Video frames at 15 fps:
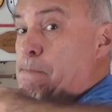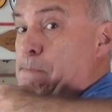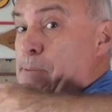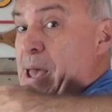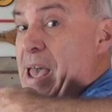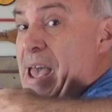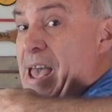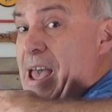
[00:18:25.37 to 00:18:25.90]

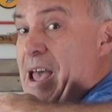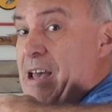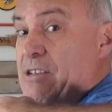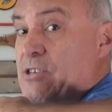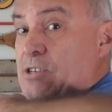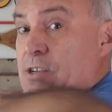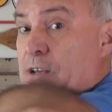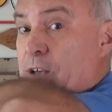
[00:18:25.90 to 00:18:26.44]

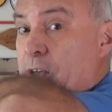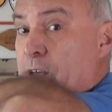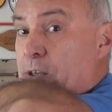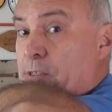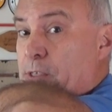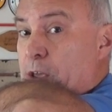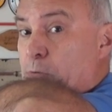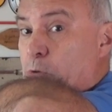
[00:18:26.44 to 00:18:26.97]
past.
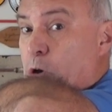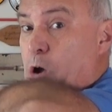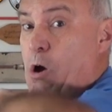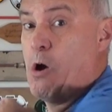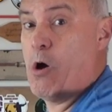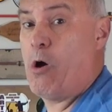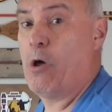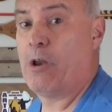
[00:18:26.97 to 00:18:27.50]
They were
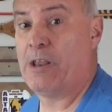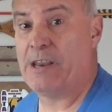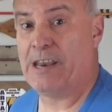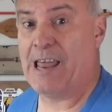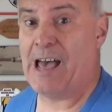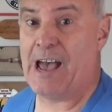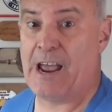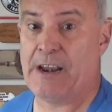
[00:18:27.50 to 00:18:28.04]
all in
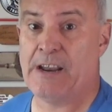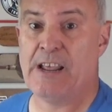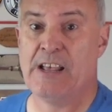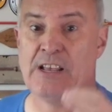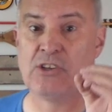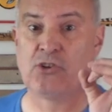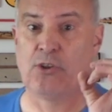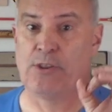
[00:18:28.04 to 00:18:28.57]
line.
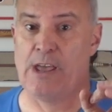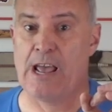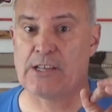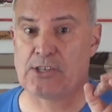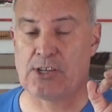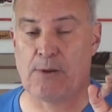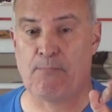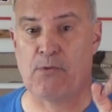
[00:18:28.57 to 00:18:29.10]
So
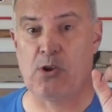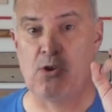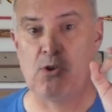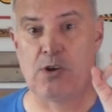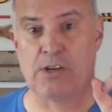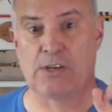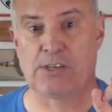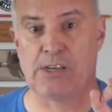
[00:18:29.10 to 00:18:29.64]
that's something
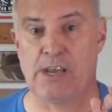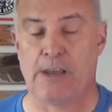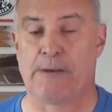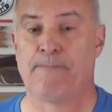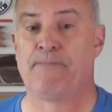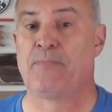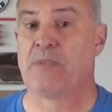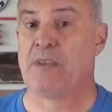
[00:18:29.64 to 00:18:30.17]
you can
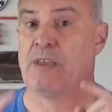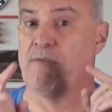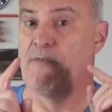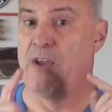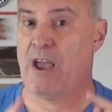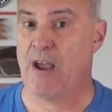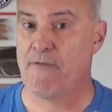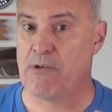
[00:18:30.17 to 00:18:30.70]
take.
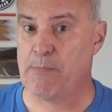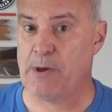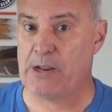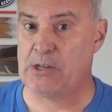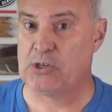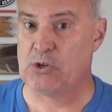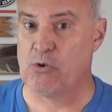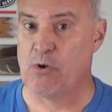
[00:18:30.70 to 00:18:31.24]
If
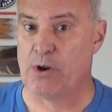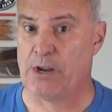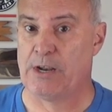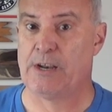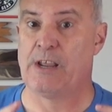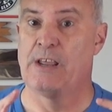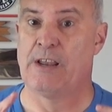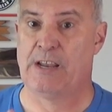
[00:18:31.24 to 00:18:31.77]
everybody's doing
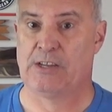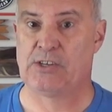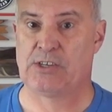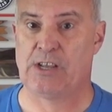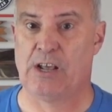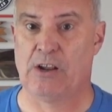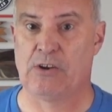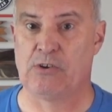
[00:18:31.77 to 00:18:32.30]
it, that's
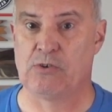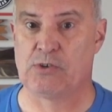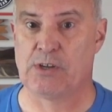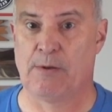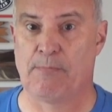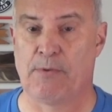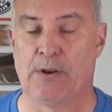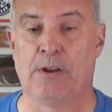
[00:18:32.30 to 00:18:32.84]
telling you
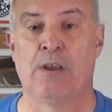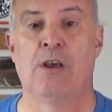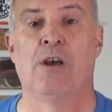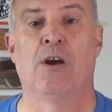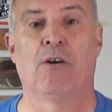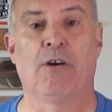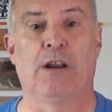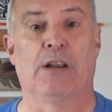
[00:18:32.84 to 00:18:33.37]
something.
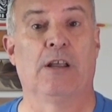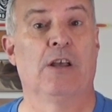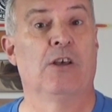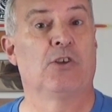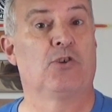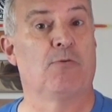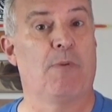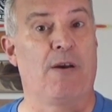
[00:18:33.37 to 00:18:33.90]
All right,
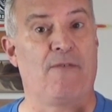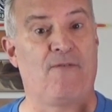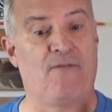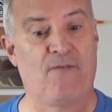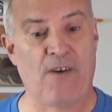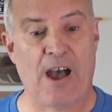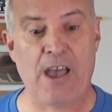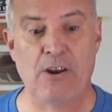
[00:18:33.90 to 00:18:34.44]
so my
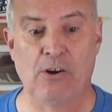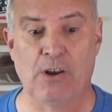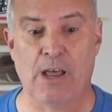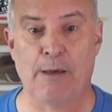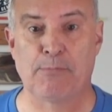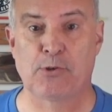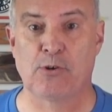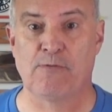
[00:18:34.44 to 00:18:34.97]
final
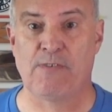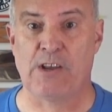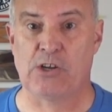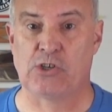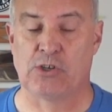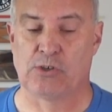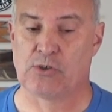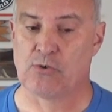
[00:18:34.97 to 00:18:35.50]

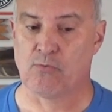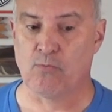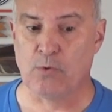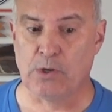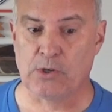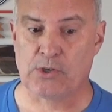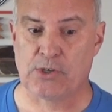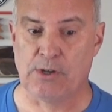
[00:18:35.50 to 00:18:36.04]
observations are
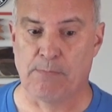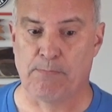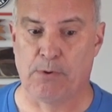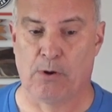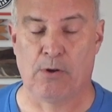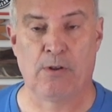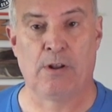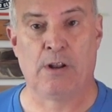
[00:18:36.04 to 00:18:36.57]
real
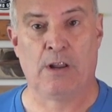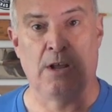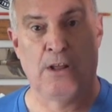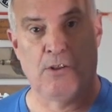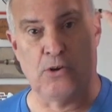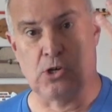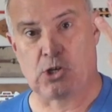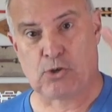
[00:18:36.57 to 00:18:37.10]
simple.
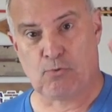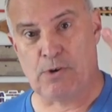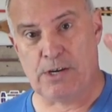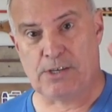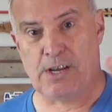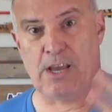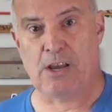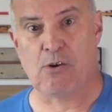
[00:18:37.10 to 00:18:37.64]
There's three
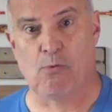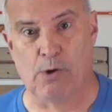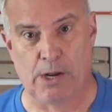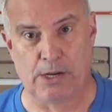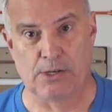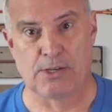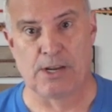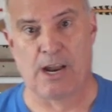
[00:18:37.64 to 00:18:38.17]

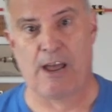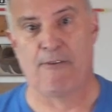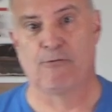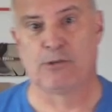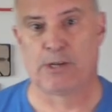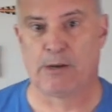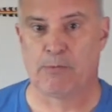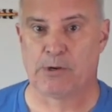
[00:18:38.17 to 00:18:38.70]
takeaways that I
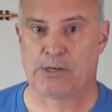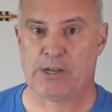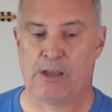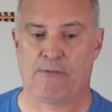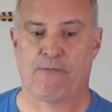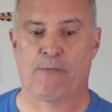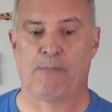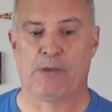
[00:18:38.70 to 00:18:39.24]
was able to
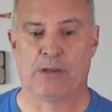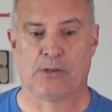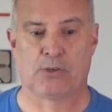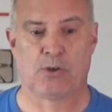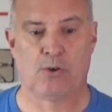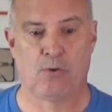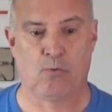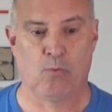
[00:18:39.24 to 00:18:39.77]
take from
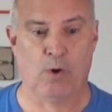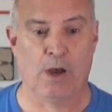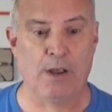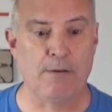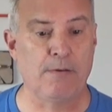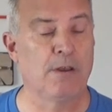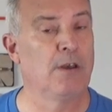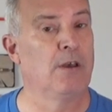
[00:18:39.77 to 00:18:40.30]
this.
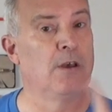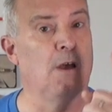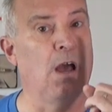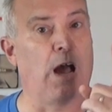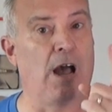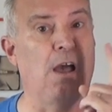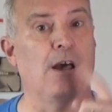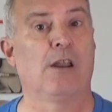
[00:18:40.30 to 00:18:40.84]
One,
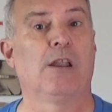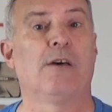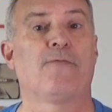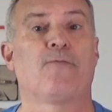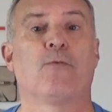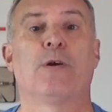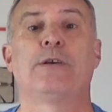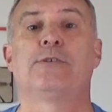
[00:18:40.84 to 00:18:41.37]
I L
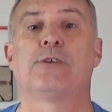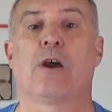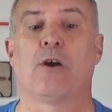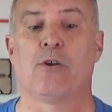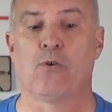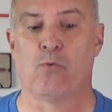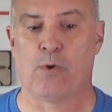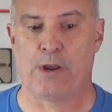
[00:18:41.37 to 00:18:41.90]
F rigs
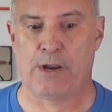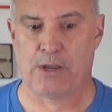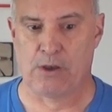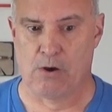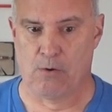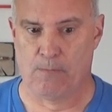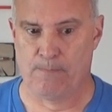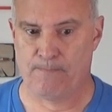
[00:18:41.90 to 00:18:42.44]
are the way to
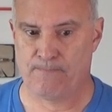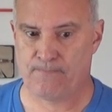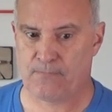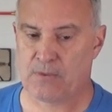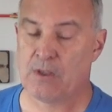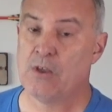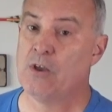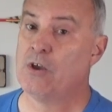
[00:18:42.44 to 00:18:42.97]
go.
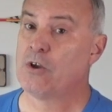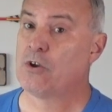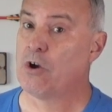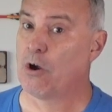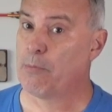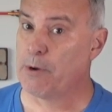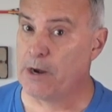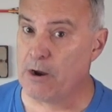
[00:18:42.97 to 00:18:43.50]

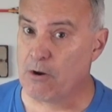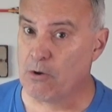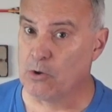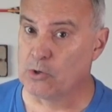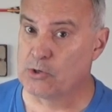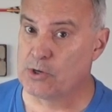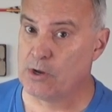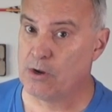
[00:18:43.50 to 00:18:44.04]
Carbon
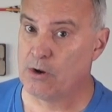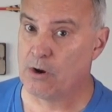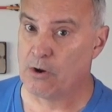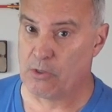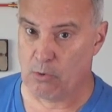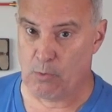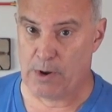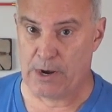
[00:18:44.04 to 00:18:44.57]
arrows
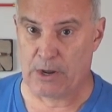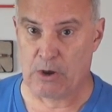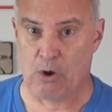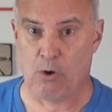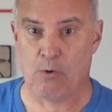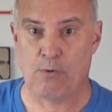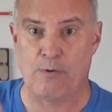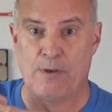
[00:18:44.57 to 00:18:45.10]
are the way to
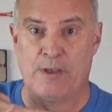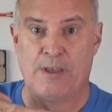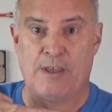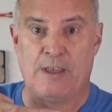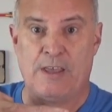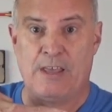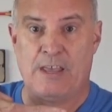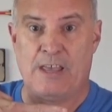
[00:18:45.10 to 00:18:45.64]
go.
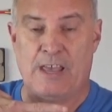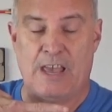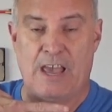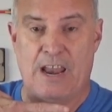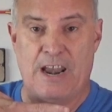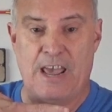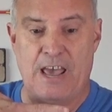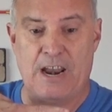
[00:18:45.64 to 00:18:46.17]

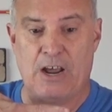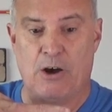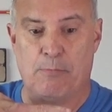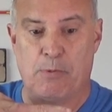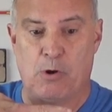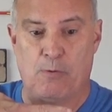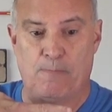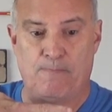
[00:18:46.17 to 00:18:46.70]
And that
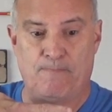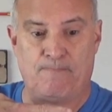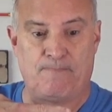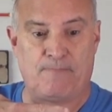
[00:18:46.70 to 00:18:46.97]
elbow.